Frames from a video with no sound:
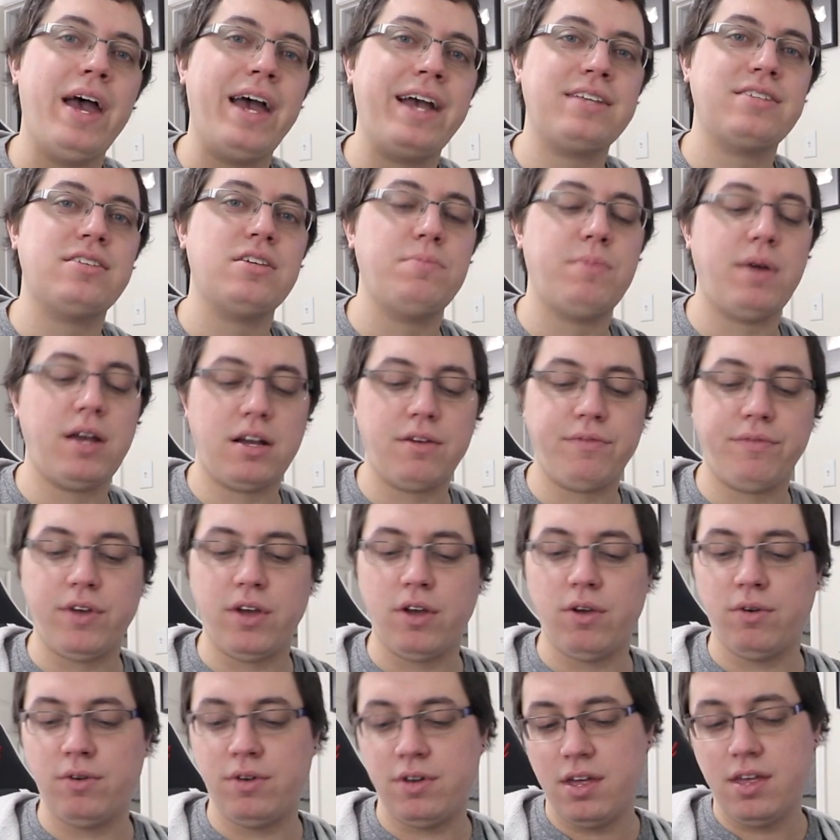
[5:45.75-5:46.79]
Excellent
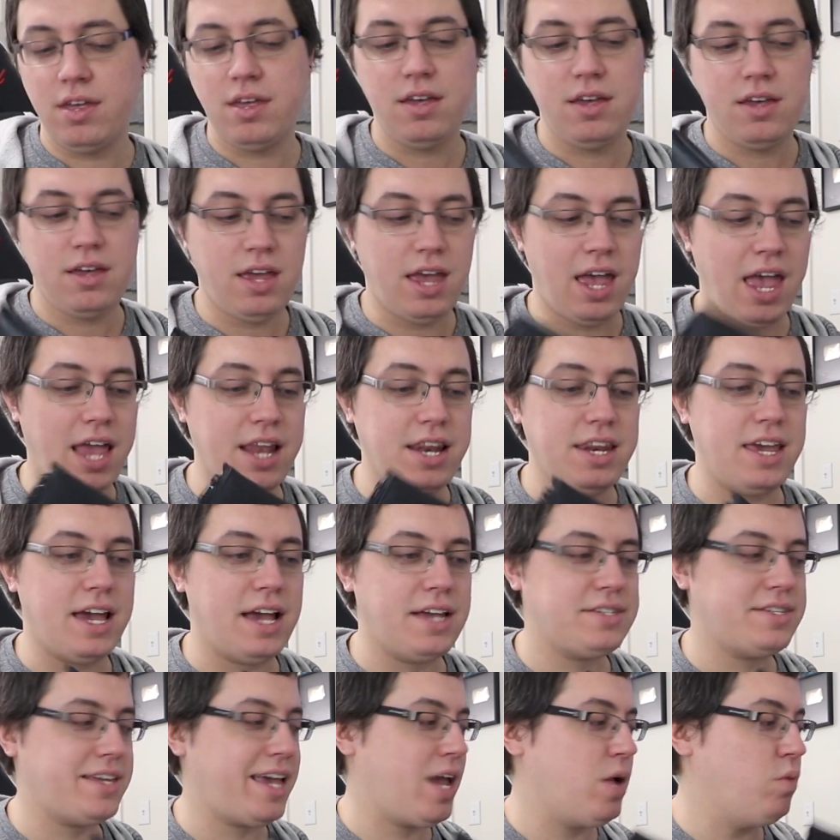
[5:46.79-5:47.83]
microphone. And
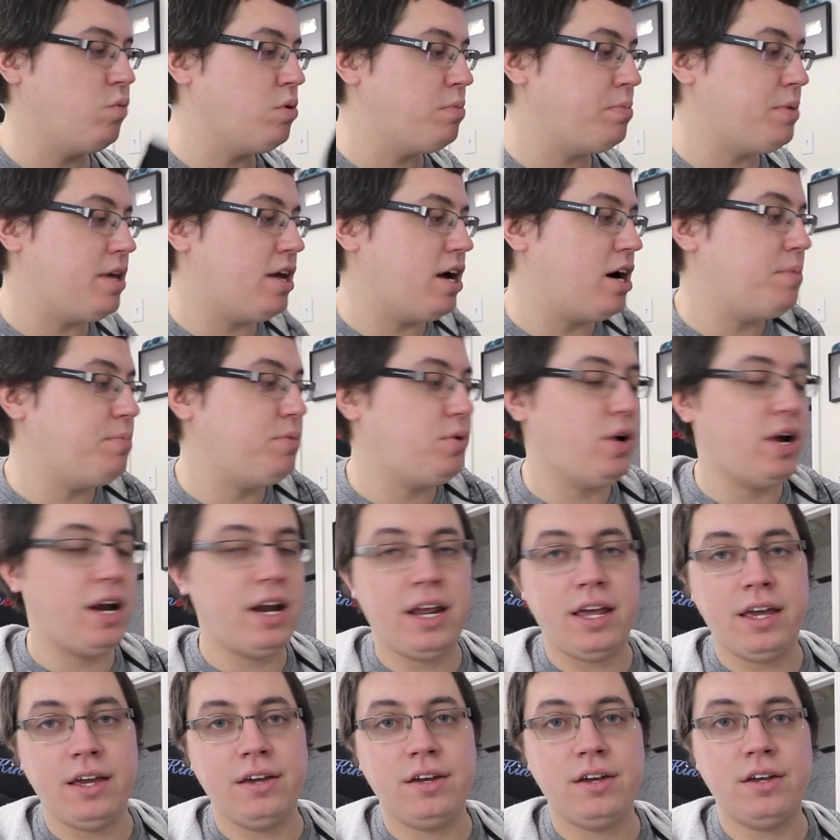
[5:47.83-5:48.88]
yes, I will be
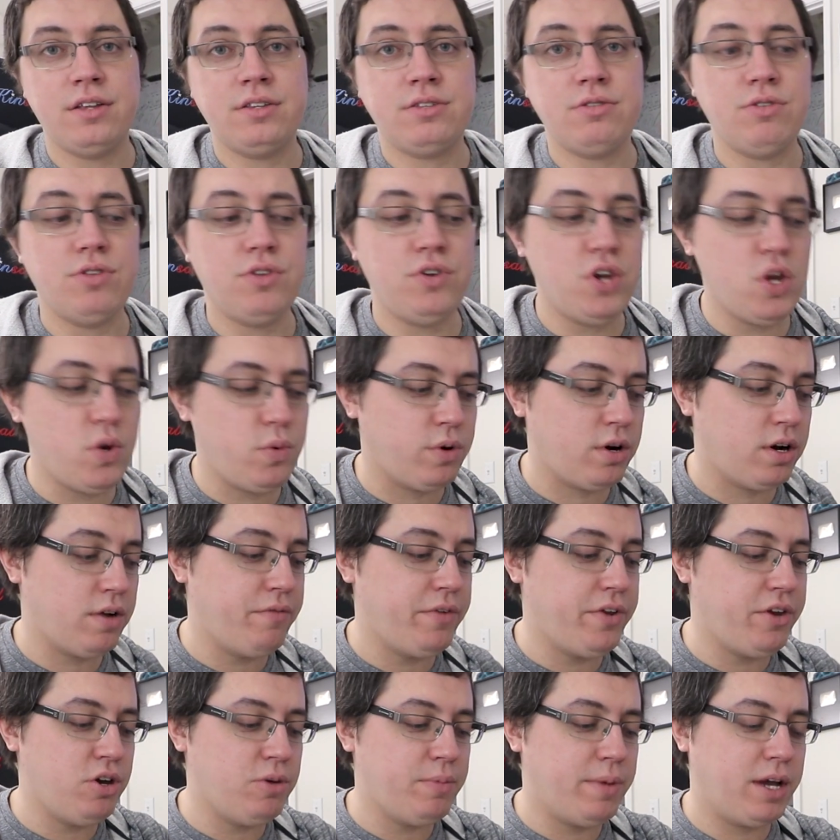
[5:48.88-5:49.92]
upgrading to the newer
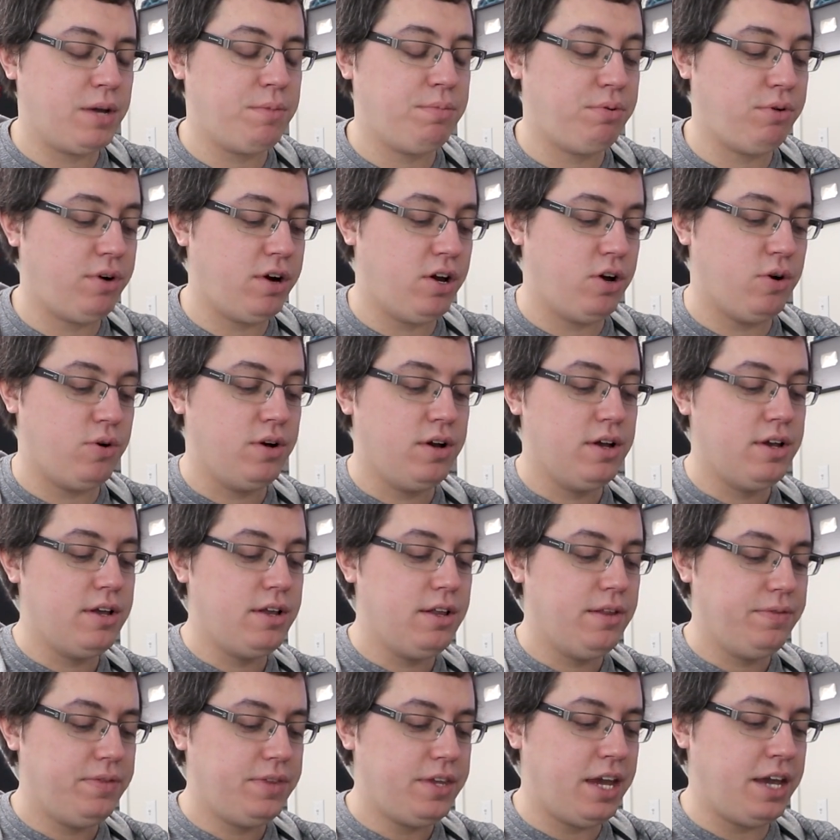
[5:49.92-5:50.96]
Video Mic Pro
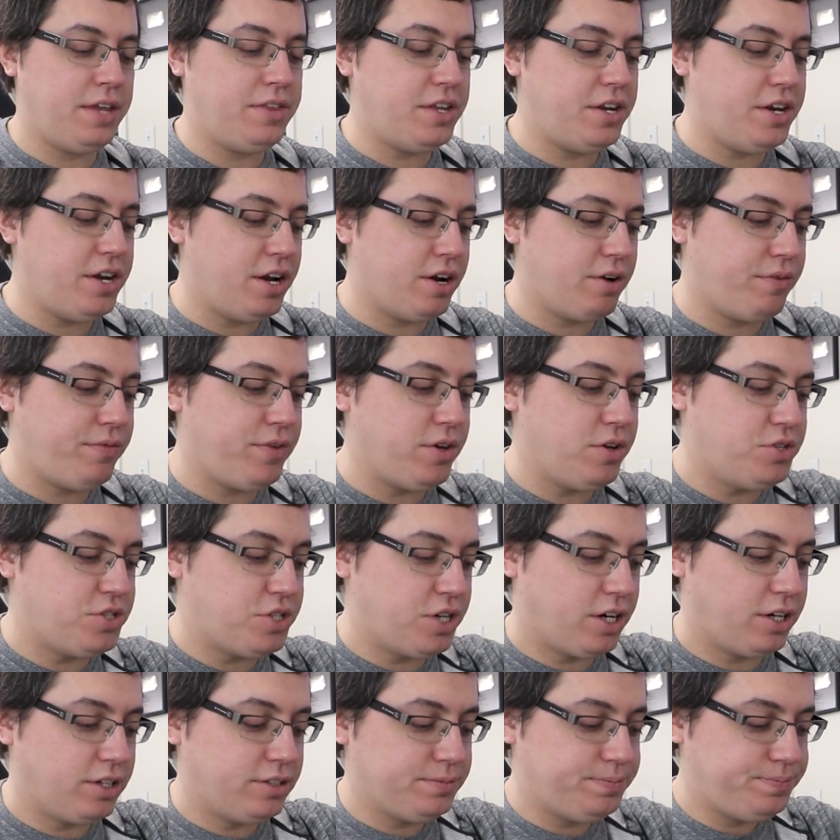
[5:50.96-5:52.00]
in the near
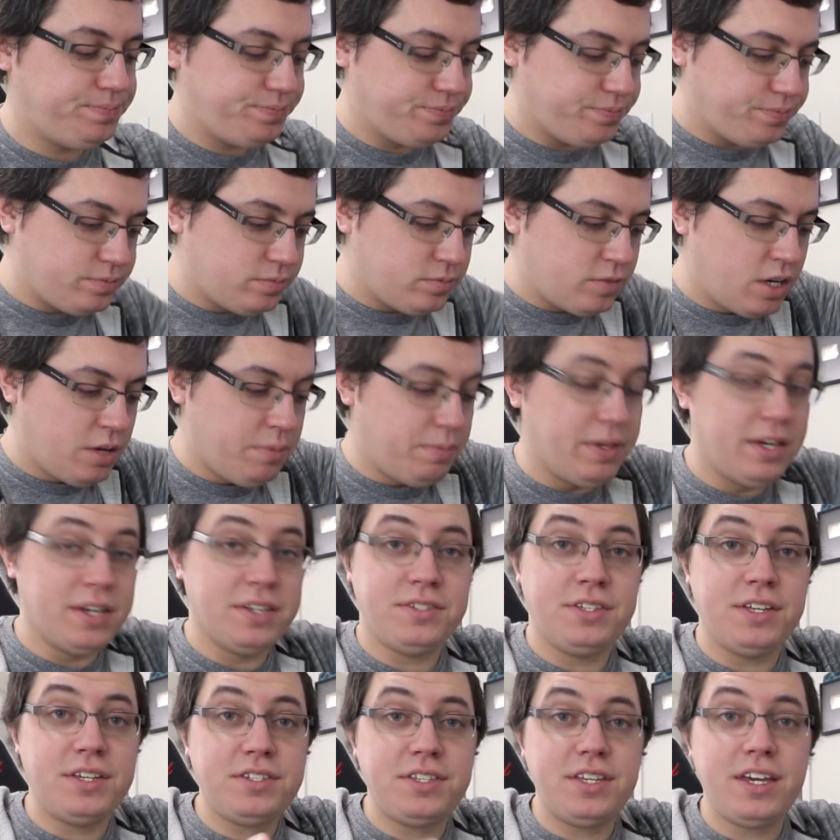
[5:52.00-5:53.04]
future,
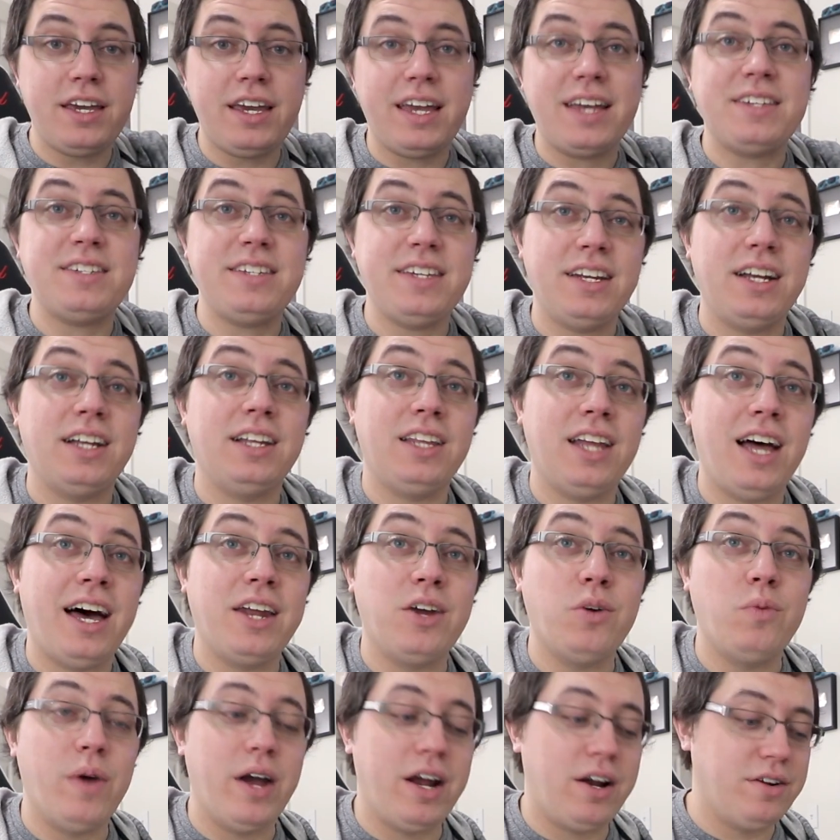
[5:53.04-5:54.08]
because this thing has seen a lot
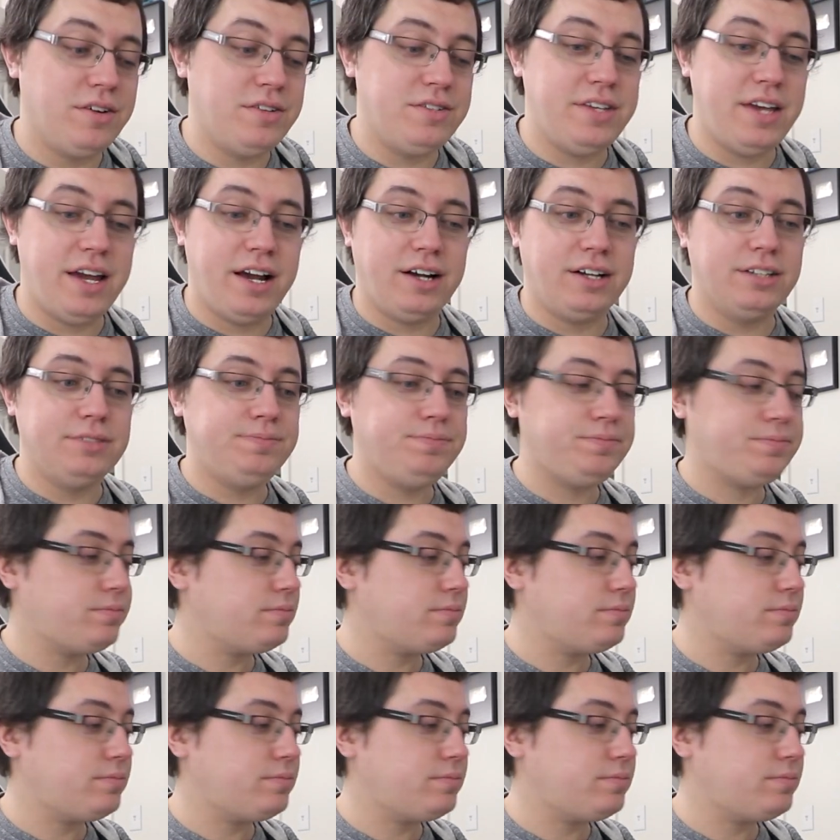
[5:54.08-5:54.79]
of wear and tear.